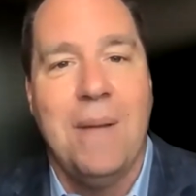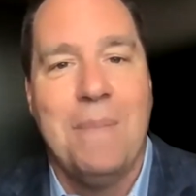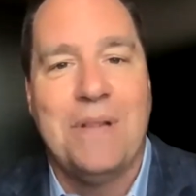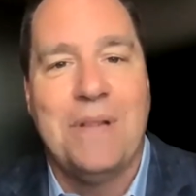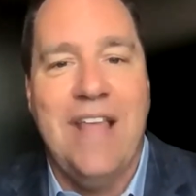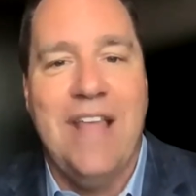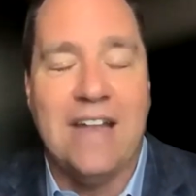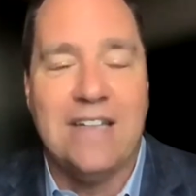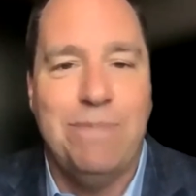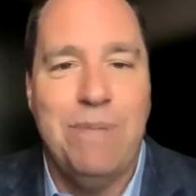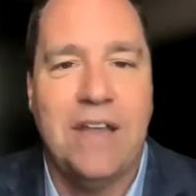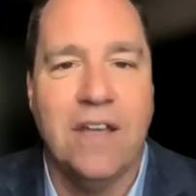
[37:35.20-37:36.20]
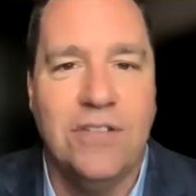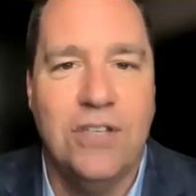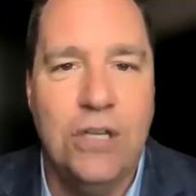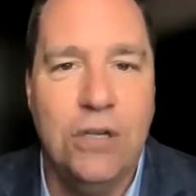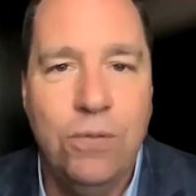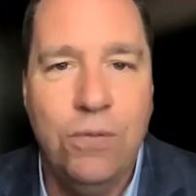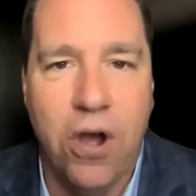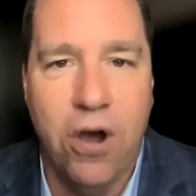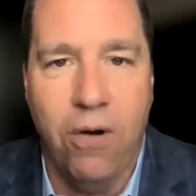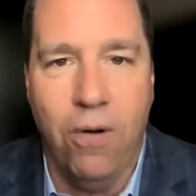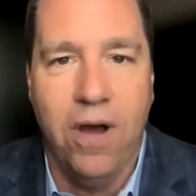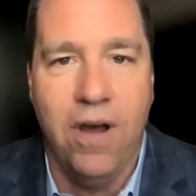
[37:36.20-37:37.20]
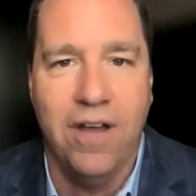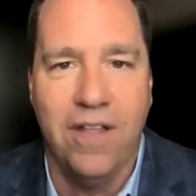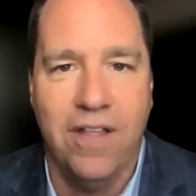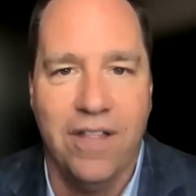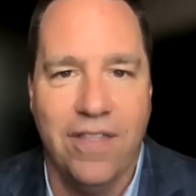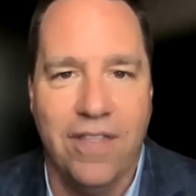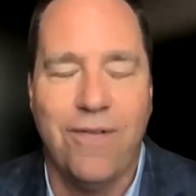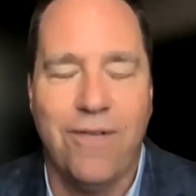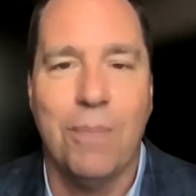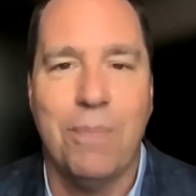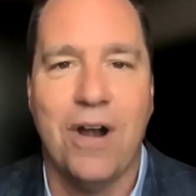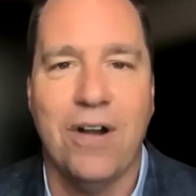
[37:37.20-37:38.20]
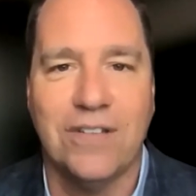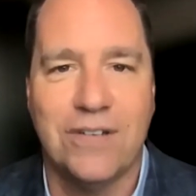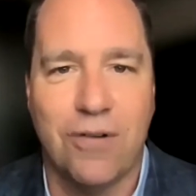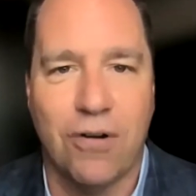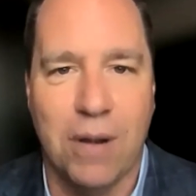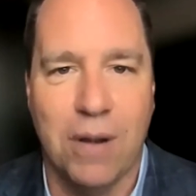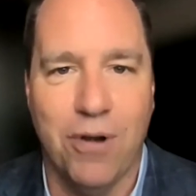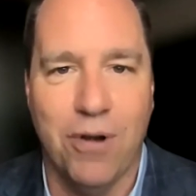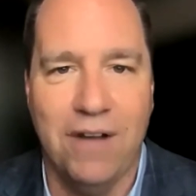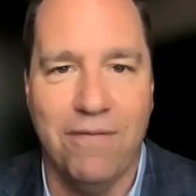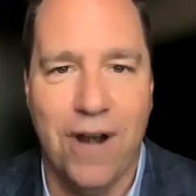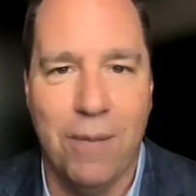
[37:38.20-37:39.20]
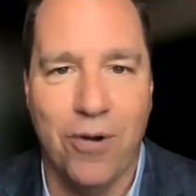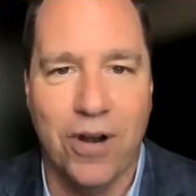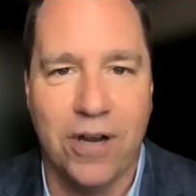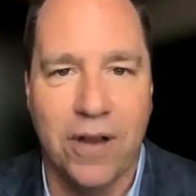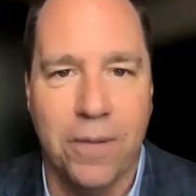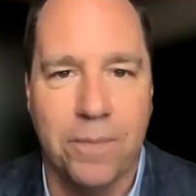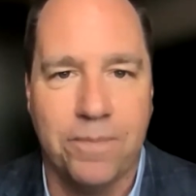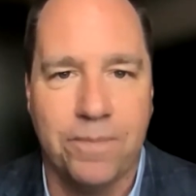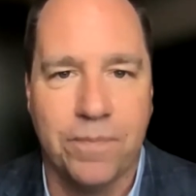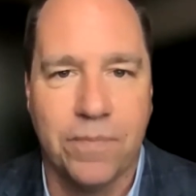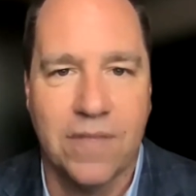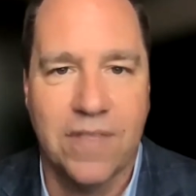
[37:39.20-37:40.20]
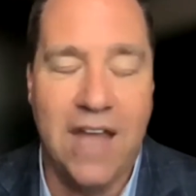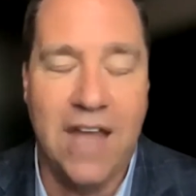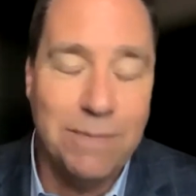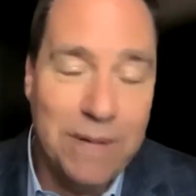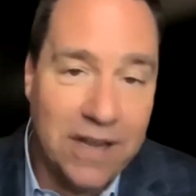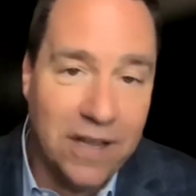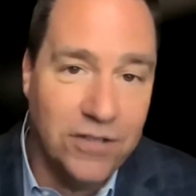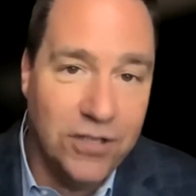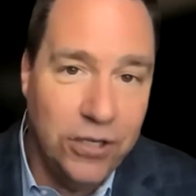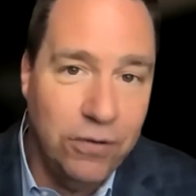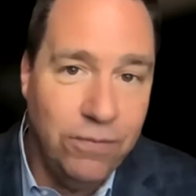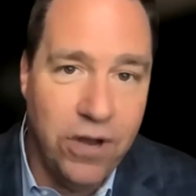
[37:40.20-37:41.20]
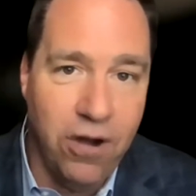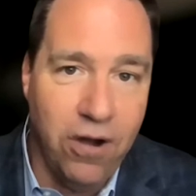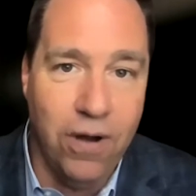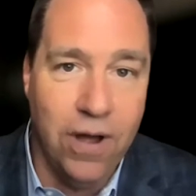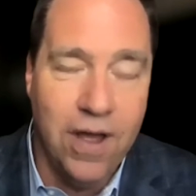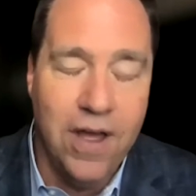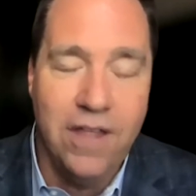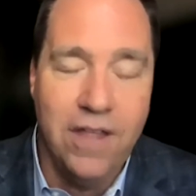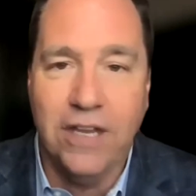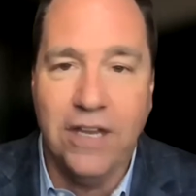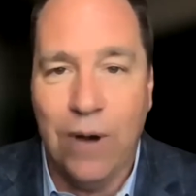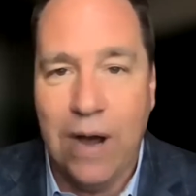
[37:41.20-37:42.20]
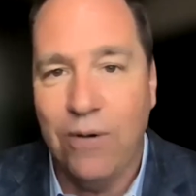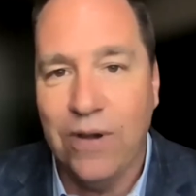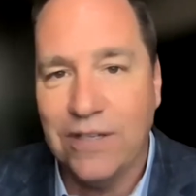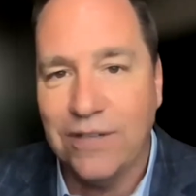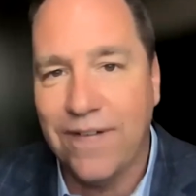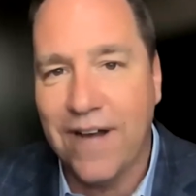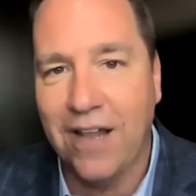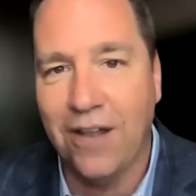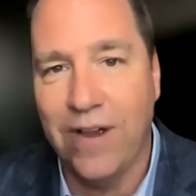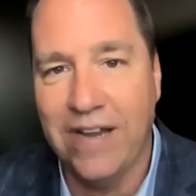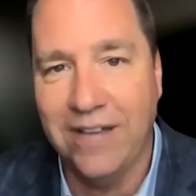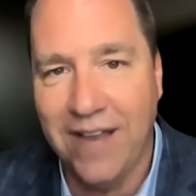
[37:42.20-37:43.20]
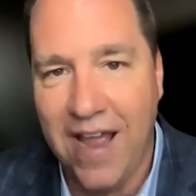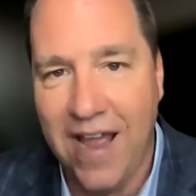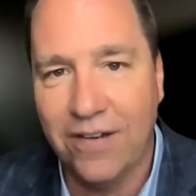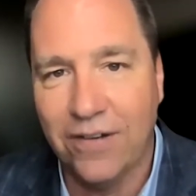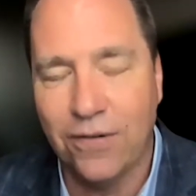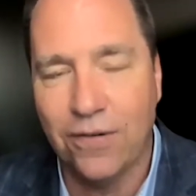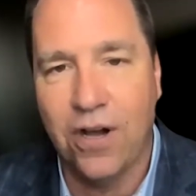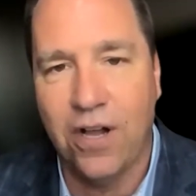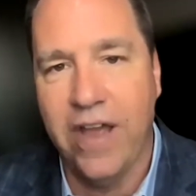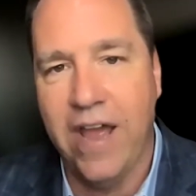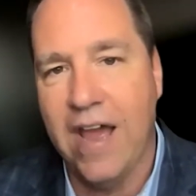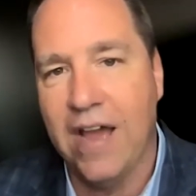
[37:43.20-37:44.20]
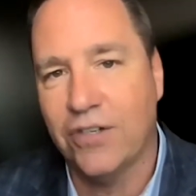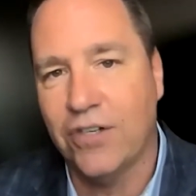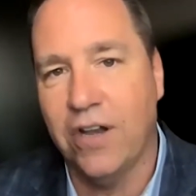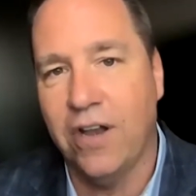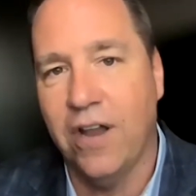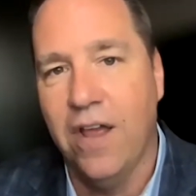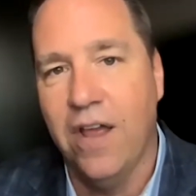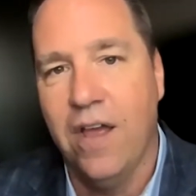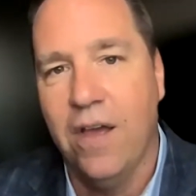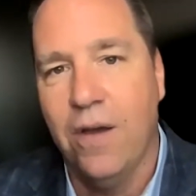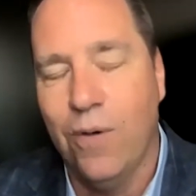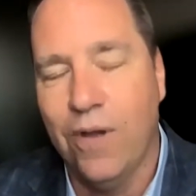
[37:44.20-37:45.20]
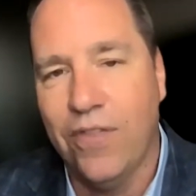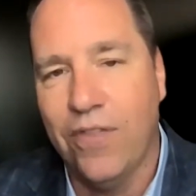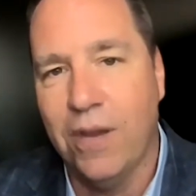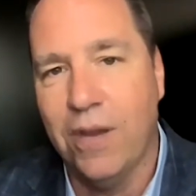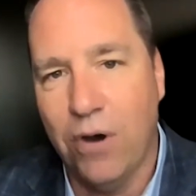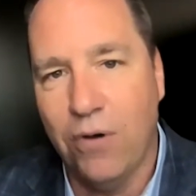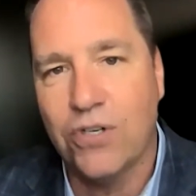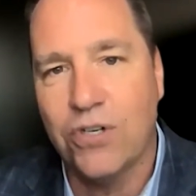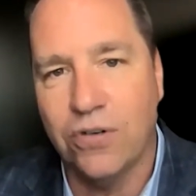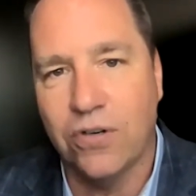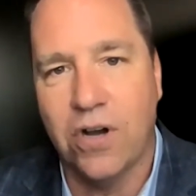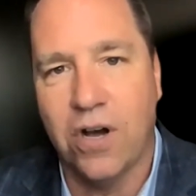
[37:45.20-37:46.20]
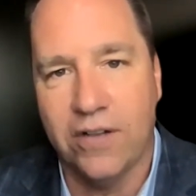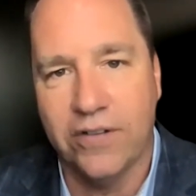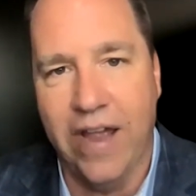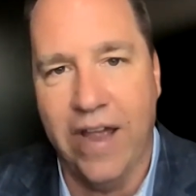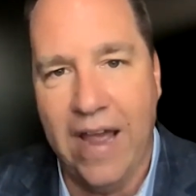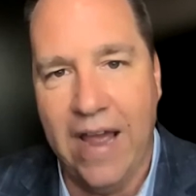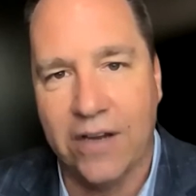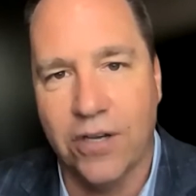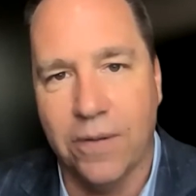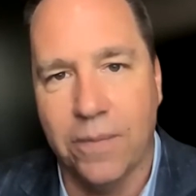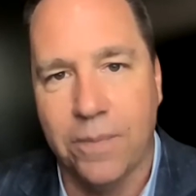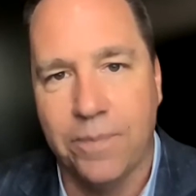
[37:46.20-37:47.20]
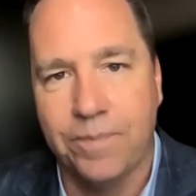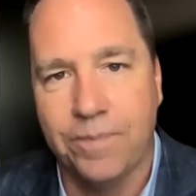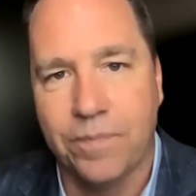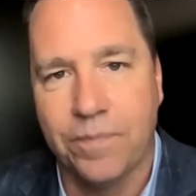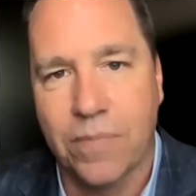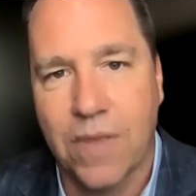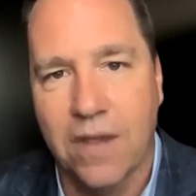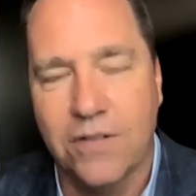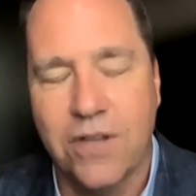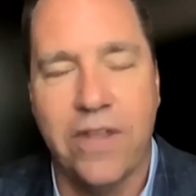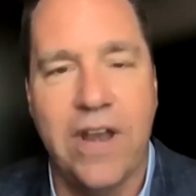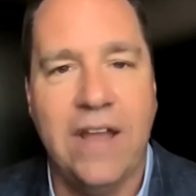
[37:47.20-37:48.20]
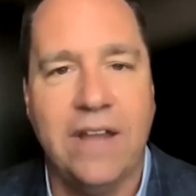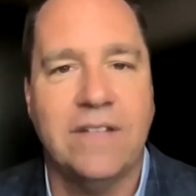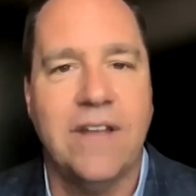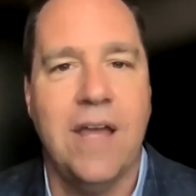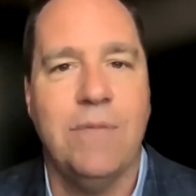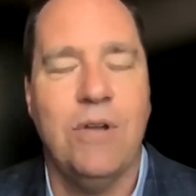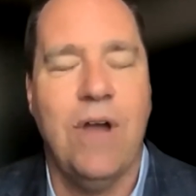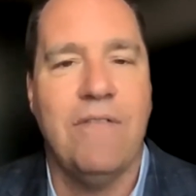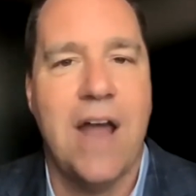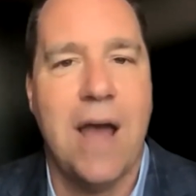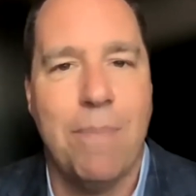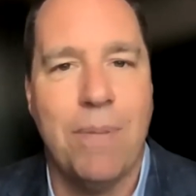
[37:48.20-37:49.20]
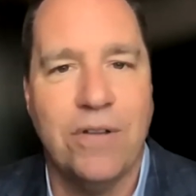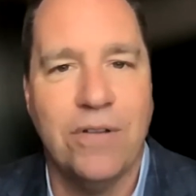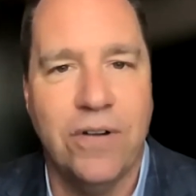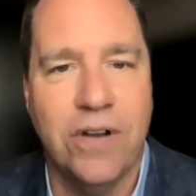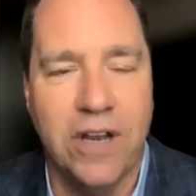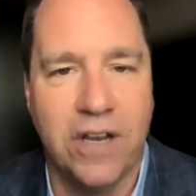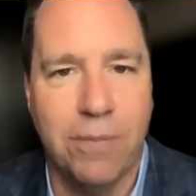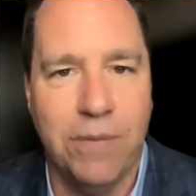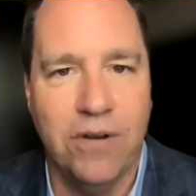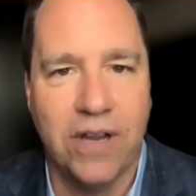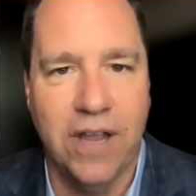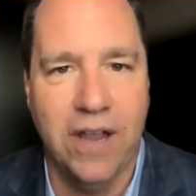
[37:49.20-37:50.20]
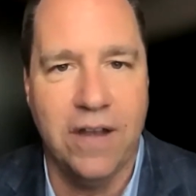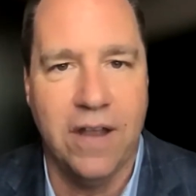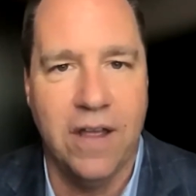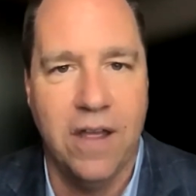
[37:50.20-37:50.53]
But that's because you know the 4-part story braid framework. That's because you know that you always follow a tactical call to action with an emotional call to action. So the next time you have an opportunity to communicate,